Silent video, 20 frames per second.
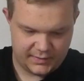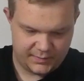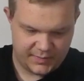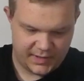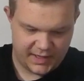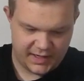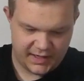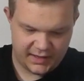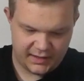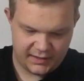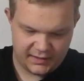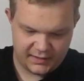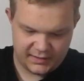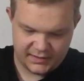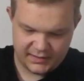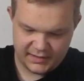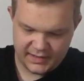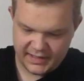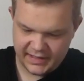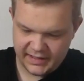Pile,
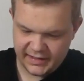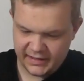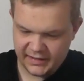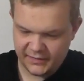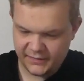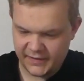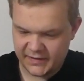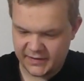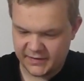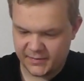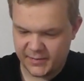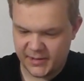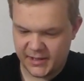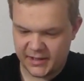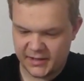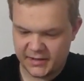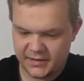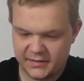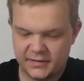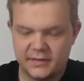and the face-up
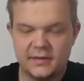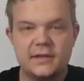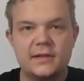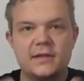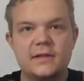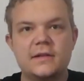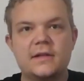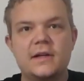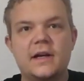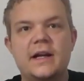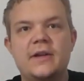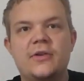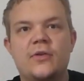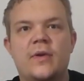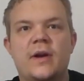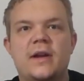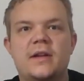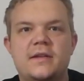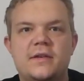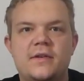card. You're
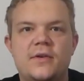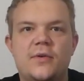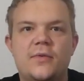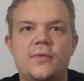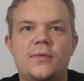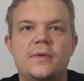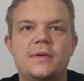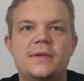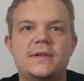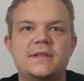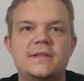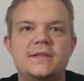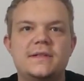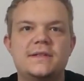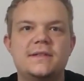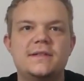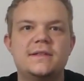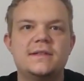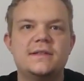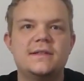ready to go.
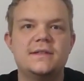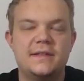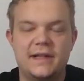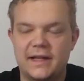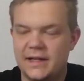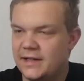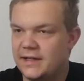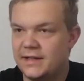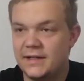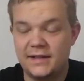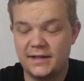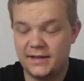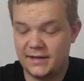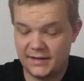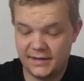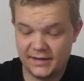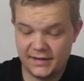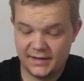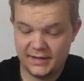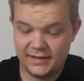Yeah.
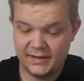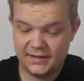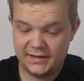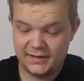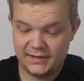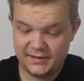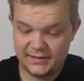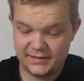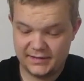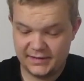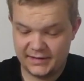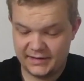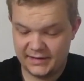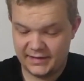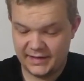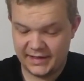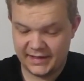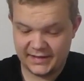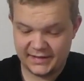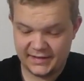
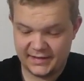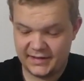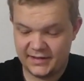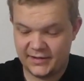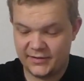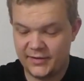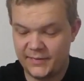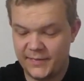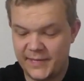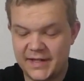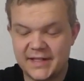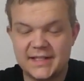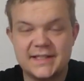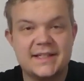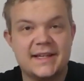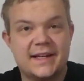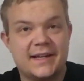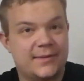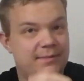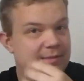That's the only bit of
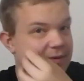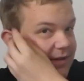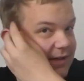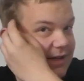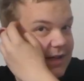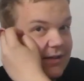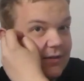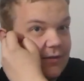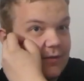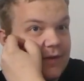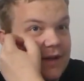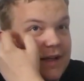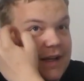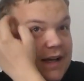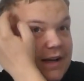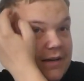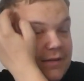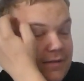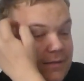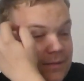setup. I don't think
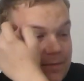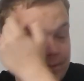I've